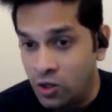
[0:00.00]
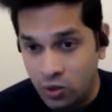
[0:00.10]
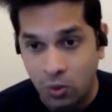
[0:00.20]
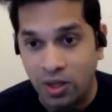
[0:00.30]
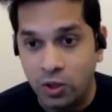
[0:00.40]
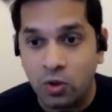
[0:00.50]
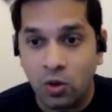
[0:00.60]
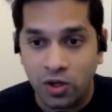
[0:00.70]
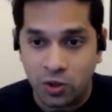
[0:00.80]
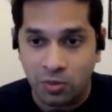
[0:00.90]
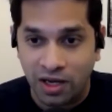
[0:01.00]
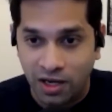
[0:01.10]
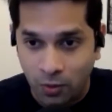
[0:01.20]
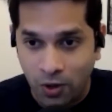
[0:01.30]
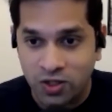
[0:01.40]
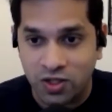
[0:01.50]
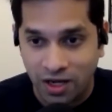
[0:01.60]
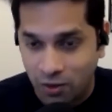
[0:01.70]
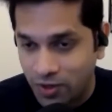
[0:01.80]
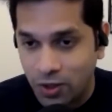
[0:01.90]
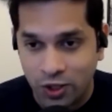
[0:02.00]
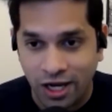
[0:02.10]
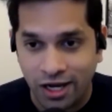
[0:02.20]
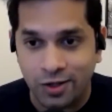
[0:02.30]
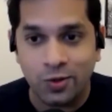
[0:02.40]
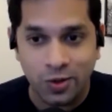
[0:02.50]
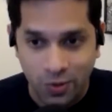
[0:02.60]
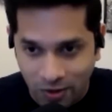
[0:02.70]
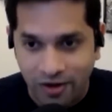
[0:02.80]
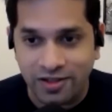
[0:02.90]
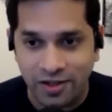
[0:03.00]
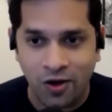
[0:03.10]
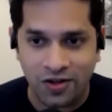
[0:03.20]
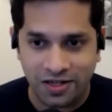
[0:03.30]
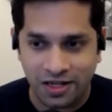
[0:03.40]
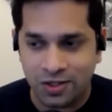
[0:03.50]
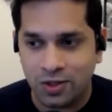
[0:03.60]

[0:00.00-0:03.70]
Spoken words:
So when you go into a meeting, voice chat or video chat, you are in the context.